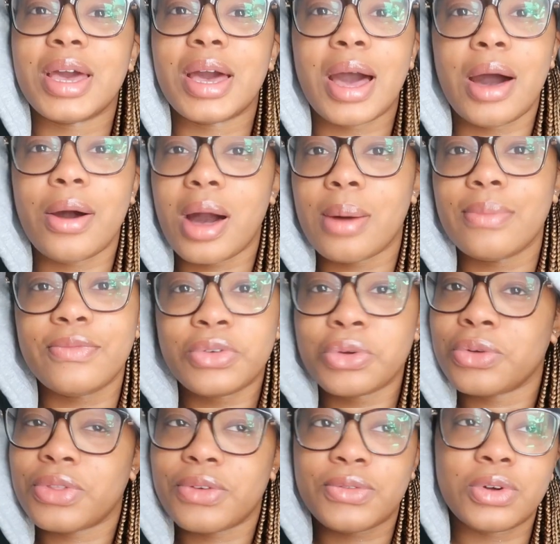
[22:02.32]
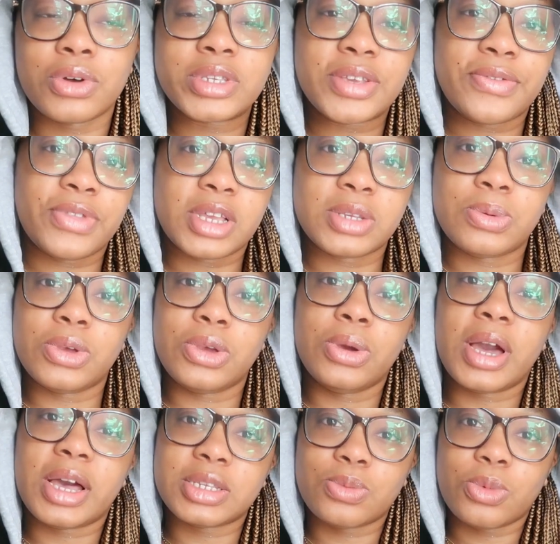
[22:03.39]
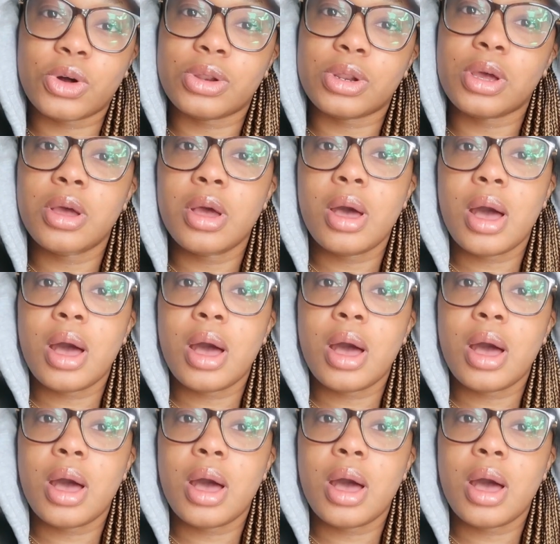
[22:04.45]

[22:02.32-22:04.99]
yeah i'll come through with the vlogs if that's what you guys want